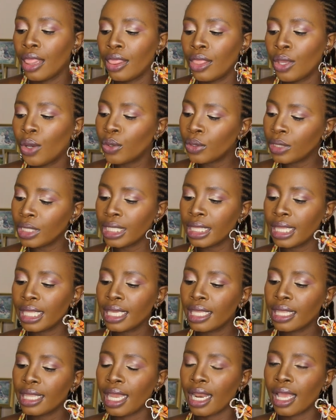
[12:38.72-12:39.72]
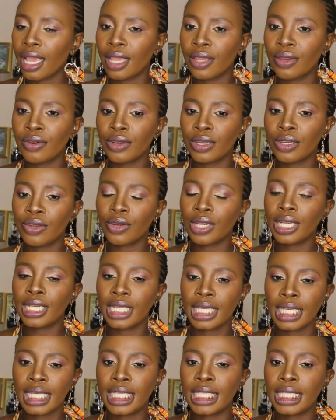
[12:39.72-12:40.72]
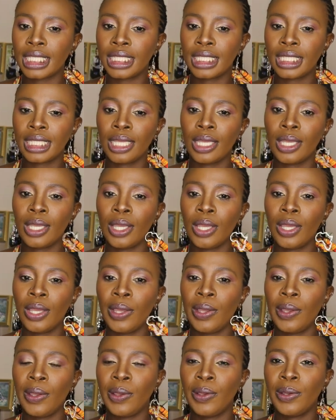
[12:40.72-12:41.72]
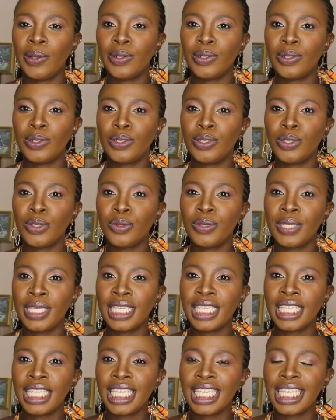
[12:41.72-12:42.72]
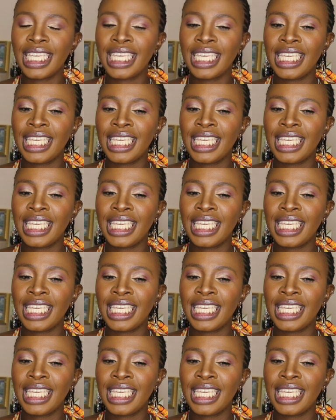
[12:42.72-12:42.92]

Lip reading: The only thing that I regret is doing